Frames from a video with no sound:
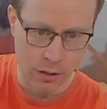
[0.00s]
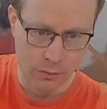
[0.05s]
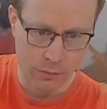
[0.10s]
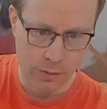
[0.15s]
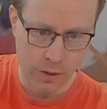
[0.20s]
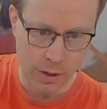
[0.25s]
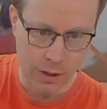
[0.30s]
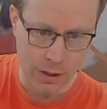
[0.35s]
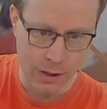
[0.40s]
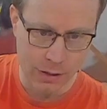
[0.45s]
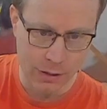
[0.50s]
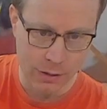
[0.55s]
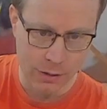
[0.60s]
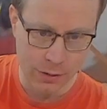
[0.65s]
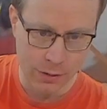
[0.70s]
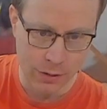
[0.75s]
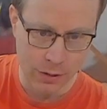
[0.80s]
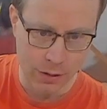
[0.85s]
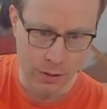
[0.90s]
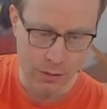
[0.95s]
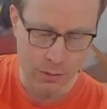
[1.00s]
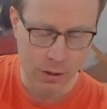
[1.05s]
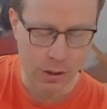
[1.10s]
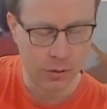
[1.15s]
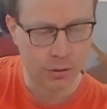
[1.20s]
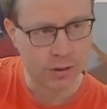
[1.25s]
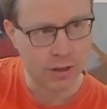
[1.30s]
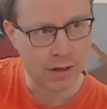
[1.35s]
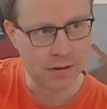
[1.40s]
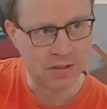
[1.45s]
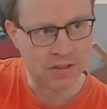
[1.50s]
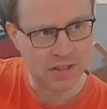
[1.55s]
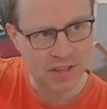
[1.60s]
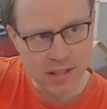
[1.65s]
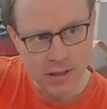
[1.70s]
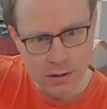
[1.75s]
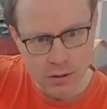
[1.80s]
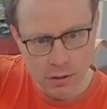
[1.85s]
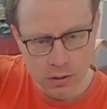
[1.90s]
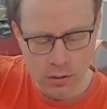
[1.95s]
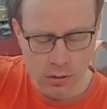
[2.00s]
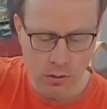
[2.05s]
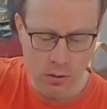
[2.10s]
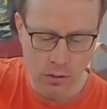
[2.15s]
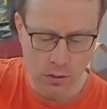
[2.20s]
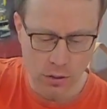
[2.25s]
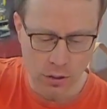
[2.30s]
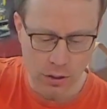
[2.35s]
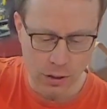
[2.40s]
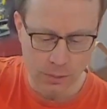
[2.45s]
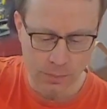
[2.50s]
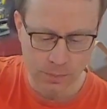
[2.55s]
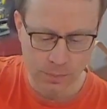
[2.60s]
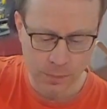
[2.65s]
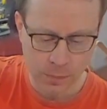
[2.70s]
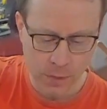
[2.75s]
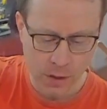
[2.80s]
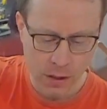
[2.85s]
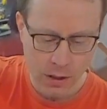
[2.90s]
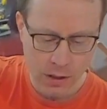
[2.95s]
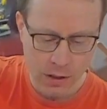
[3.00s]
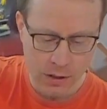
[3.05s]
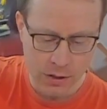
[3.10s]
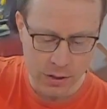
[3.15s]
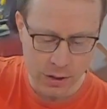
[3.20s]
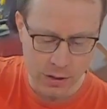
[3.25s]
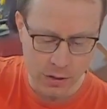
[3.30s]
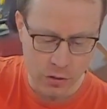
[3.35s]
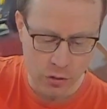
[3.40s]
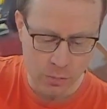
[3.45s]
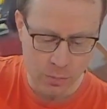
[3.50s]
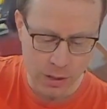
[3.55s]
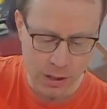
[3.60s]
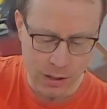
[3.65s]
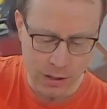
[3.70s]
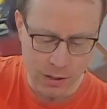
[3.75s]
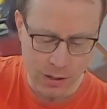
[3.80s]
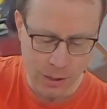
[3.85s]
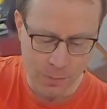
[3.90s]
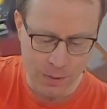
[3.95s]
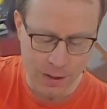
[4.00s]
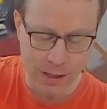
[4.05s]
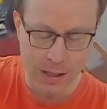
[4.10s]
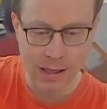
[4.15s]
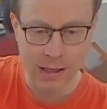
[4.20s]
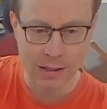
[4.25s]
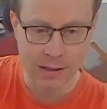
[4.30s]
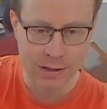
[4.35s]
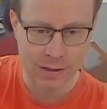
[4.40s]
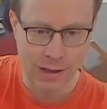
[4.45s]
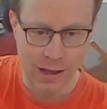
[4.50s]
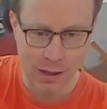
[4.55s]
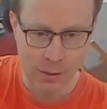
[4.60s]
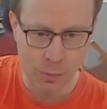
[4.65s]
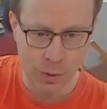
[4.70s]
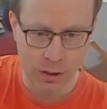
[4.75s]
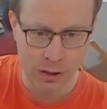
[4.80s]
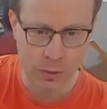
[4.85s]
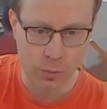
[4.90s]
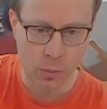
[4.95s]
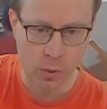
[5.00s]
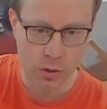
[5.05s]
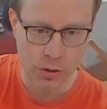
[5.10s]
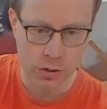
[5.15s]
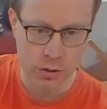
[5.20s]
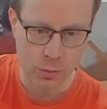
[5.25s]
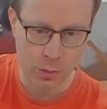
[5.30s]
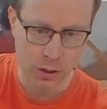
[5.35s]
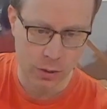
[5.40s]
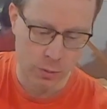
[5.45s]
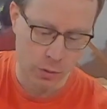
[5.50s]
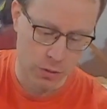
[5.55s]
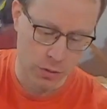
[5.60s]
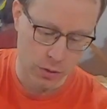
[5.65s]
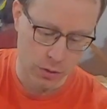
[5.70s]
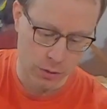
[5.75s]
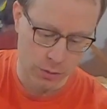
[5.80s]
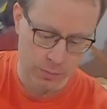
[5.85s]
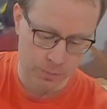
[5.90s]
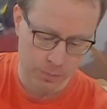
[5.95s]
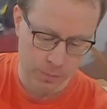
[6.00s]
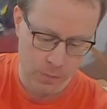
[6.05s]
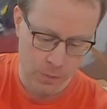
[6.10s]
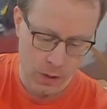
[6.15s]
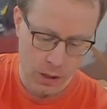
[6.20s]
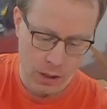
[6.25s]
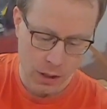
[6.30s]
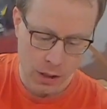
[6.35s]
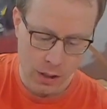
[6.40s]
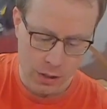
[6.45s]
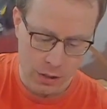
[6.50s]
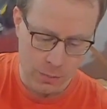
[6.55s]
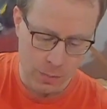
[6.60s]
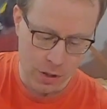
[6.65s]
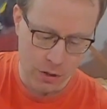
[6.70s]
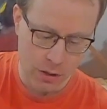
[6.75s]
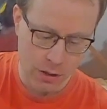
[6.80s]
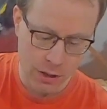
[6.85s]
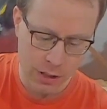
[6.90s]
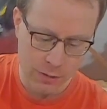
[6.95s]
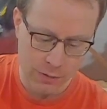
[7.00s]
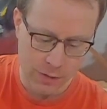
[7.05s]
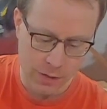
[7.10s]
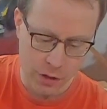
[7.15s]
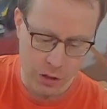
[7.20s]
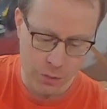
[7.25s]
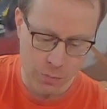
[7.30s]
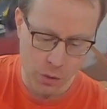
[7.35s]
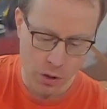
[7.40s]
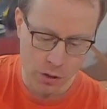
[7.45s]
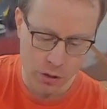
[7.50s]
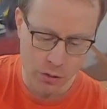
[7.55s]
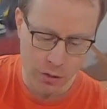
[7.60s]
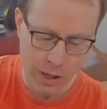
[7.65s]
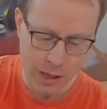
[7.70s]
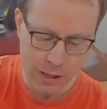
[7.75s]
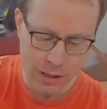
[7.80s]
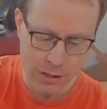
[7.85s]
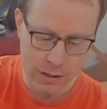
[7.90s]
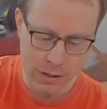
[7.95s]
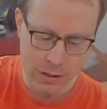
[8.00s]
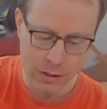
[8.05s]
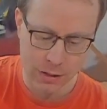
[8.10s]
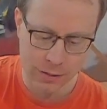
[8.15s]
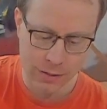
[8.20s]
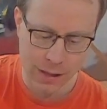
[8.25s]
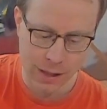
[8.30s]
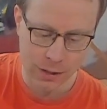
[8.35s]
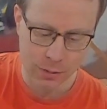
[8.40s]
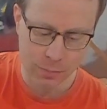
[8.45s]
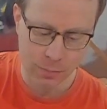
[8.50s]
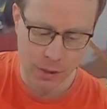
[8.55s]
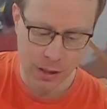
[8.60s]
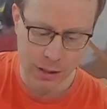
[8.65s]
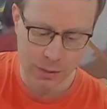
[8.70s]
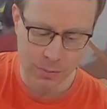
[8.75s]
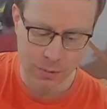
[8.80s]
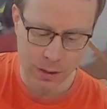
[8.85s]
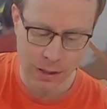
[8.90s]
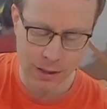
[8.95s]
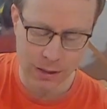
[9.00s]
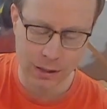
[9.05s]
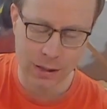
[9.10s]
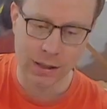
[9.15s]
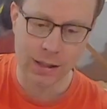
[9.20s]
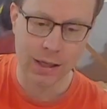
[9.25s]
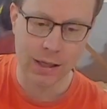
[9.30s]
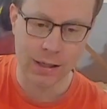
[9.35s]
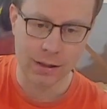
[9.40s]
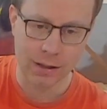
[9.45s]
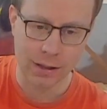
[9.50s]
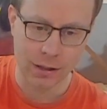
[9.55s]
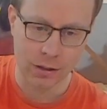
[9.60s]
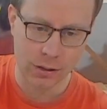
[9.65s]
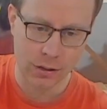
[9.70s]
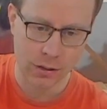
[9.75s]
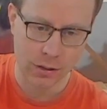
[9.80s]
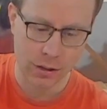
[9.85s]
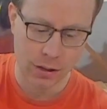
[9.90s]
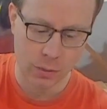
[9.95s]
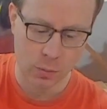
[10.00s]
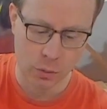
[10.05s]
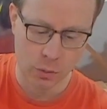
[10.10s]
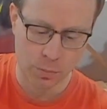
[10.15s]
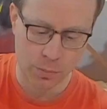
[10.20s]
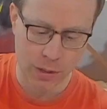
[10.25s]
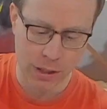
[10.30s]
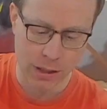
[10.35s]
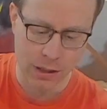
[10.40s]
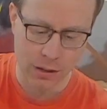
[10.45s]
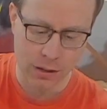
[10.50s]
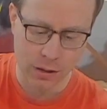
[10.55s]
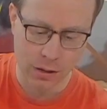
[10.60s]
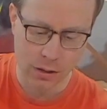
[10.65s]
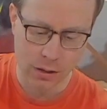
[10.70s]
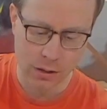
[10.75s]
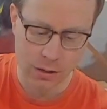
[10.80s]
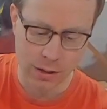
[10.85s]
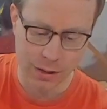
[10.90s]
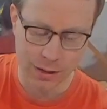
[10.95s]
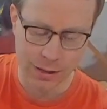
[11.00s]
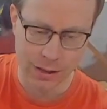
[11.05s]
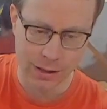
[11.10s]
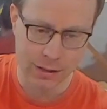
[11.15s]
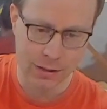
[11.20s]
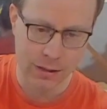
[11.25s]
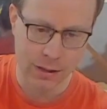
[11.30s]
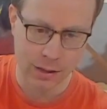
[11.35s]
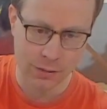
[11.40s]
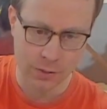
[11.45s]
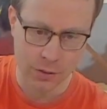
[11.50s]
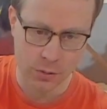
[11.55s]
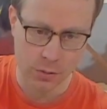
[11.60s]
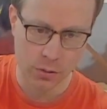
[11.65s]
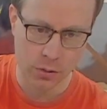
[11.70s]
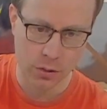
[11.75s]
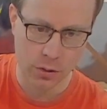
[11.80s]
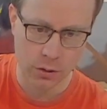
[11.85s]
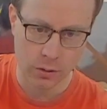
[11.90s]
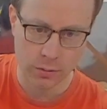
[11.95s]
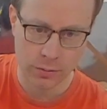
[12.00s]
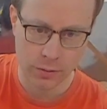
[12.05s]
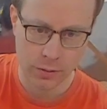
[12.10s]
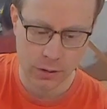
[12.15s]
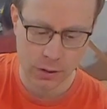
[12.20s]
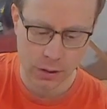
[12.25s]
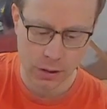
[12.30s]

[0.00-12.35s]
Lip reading: very, how to say, thin or started to be something else than what it was when it was new. Especially if there's small cracks, that might indicate it would be cutting itself soon off.